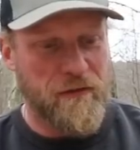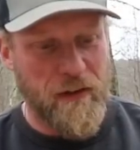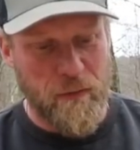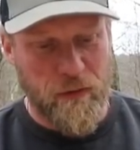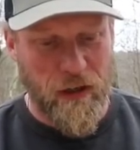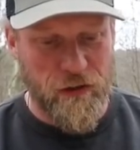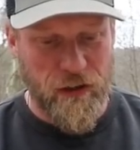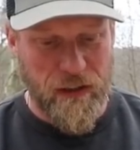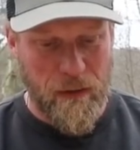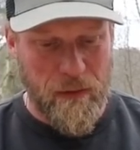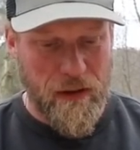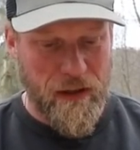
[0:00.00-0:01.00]
a fun
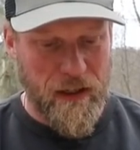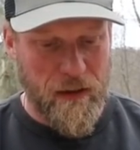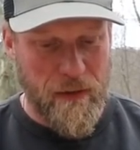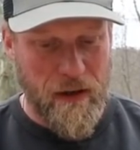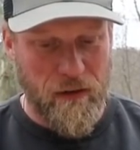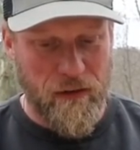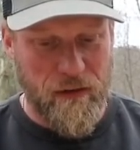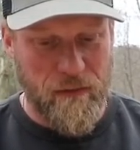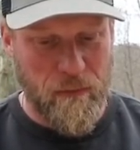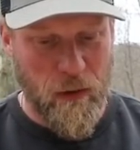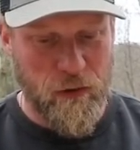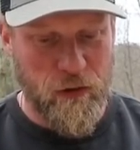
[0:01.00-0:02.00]
project I've been thinking
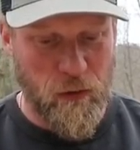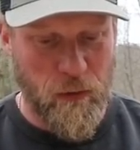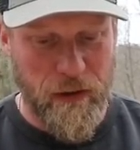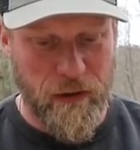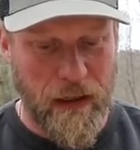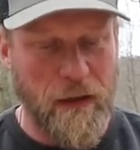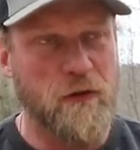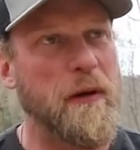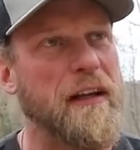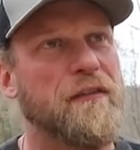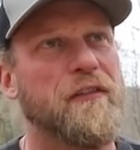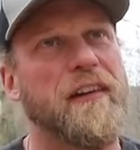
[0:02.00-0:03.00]
about most of the winter, and I was
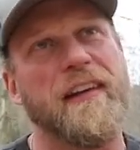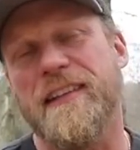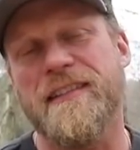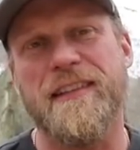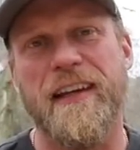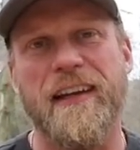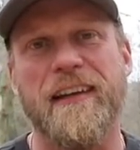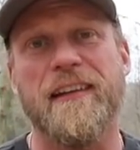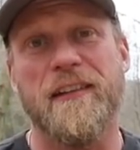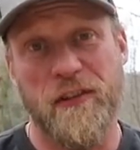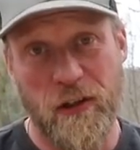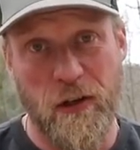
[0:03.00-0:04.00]
waiting for a nice day
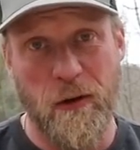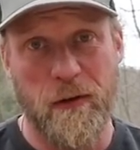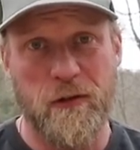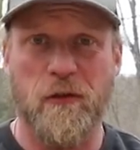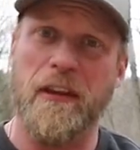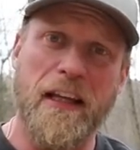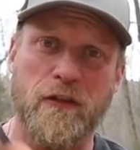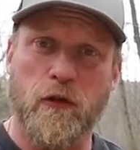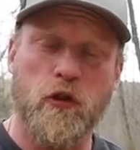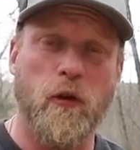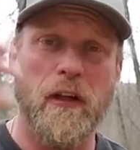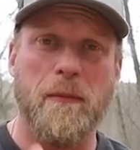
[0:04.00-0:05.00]
to do it. So thanks
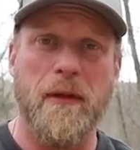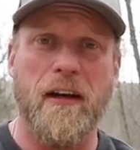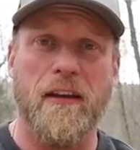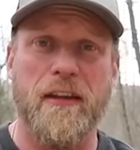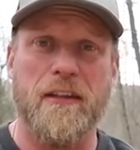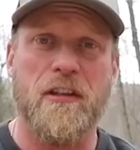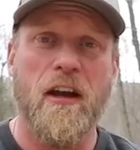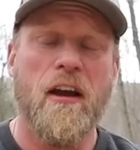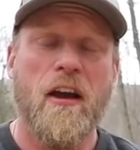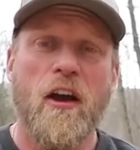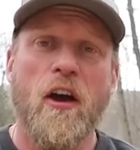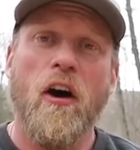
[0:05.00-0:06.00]
for joining me on this.
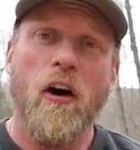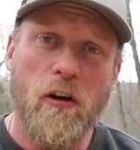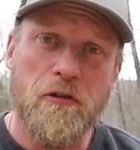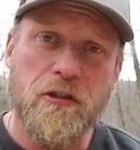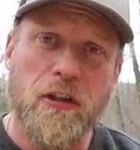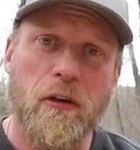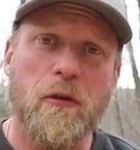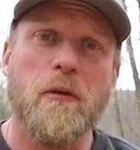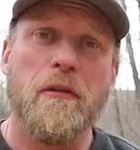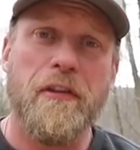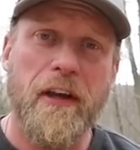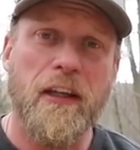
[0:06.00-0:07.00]
Also,
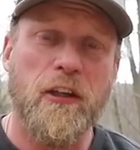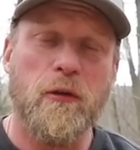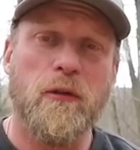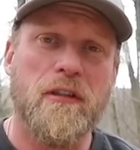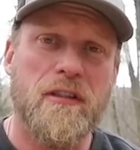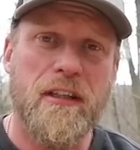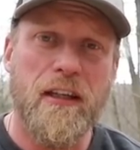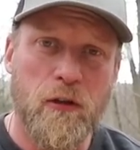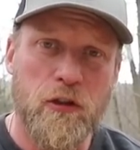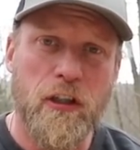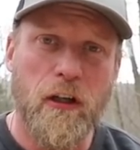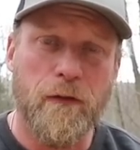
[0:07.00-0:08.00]
thank you to
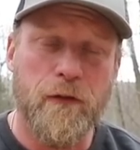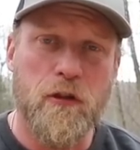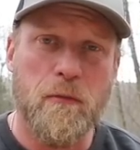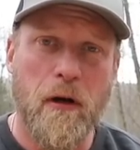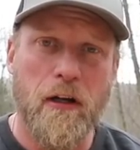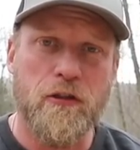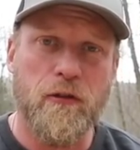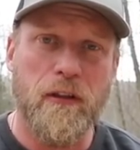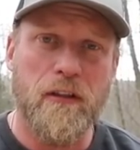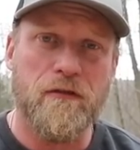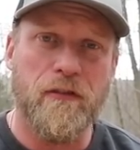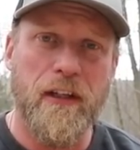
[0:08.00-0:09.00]
Skillshare for
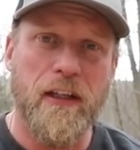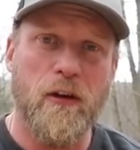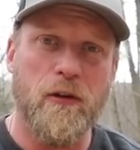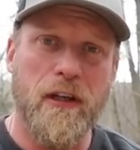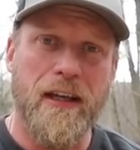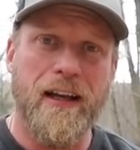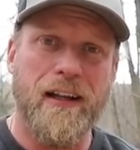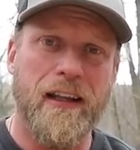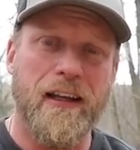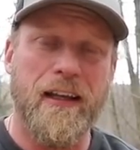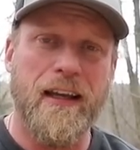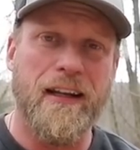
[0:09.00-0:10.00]
sponsoring this video. You can
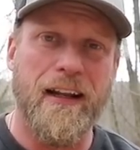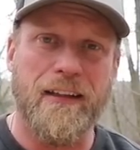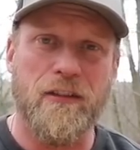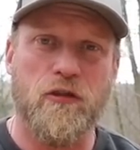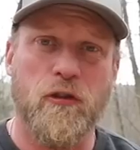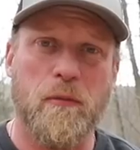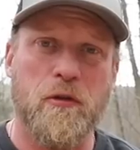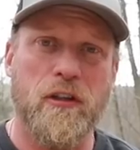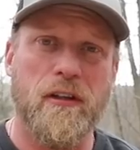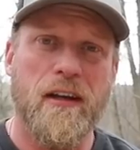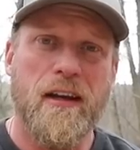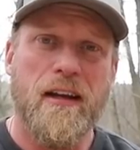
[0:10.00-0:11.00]
click again that
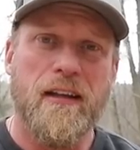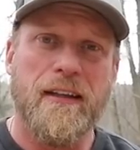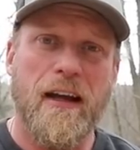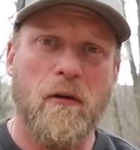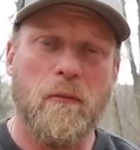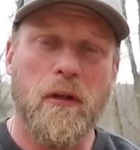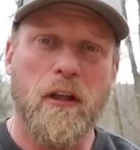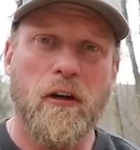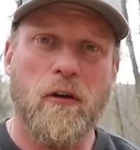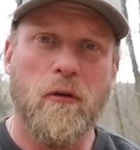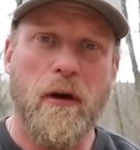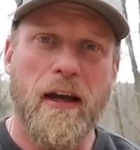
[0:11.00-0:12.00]
description down
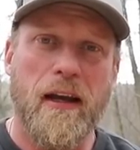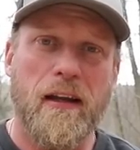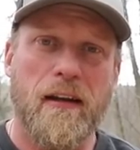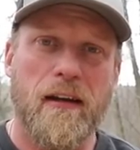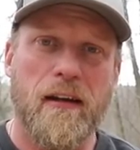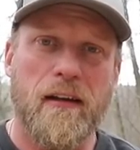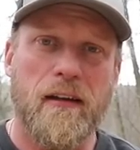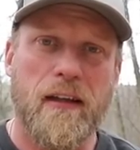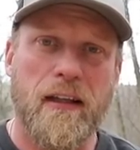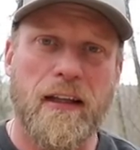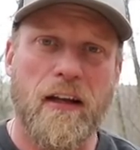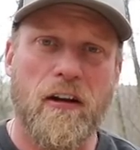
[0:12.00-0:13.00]
below and uh,
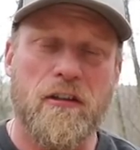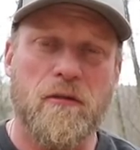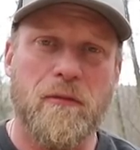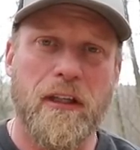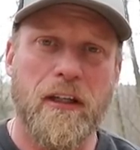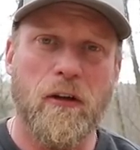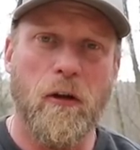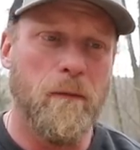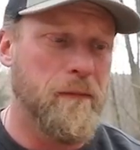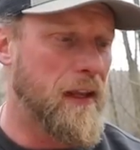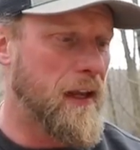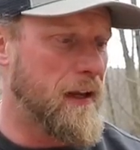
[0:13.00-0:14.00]
get that awesome deal
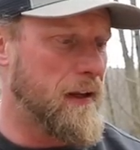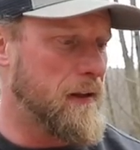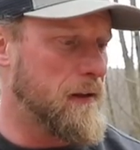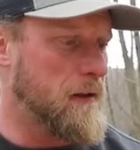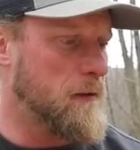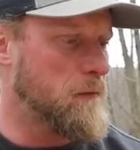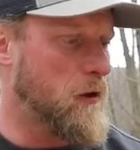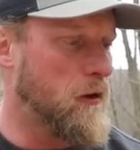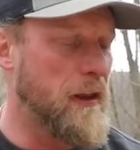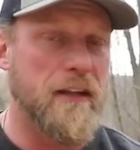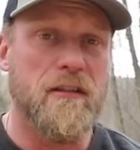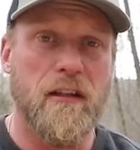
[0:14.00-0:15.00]
and
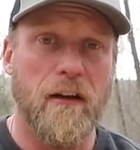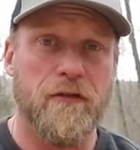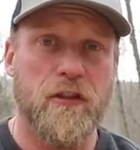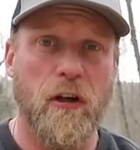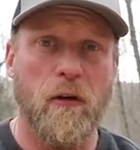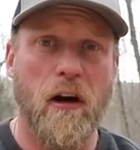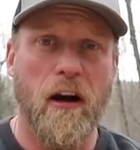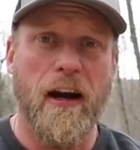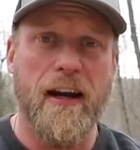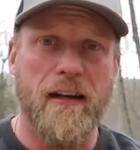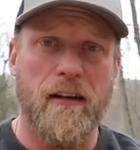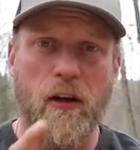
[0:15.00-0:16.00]
all that stuff. So, all
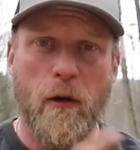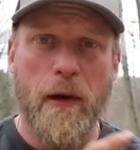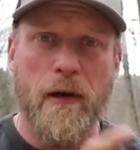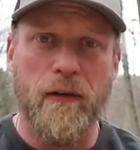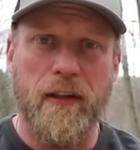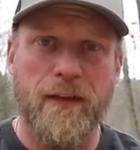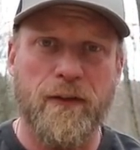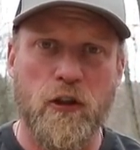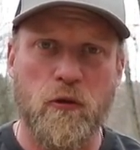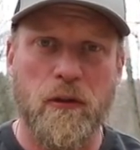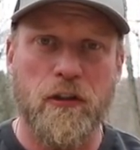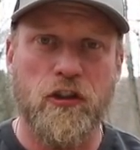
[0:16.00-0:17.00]
right, go out, give
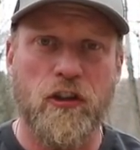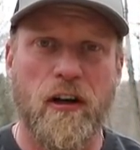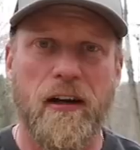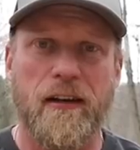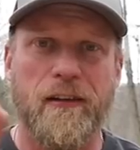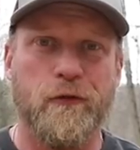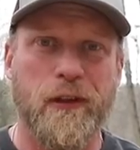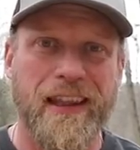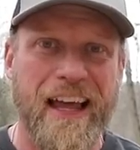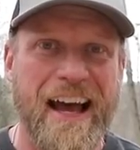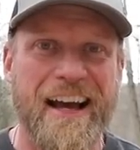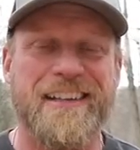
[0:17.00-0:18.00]
this one a shot,
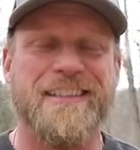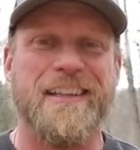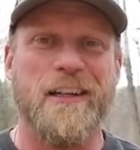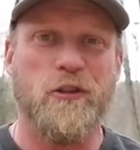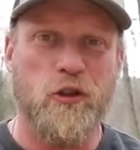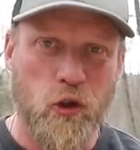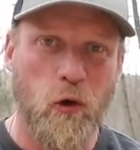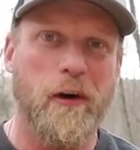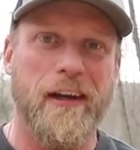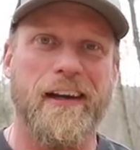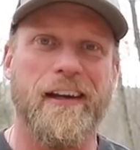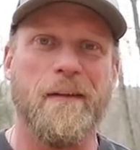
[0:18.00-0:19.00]
relax,
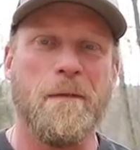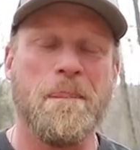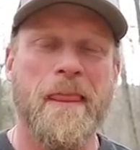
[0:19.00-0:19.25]
enjoy it,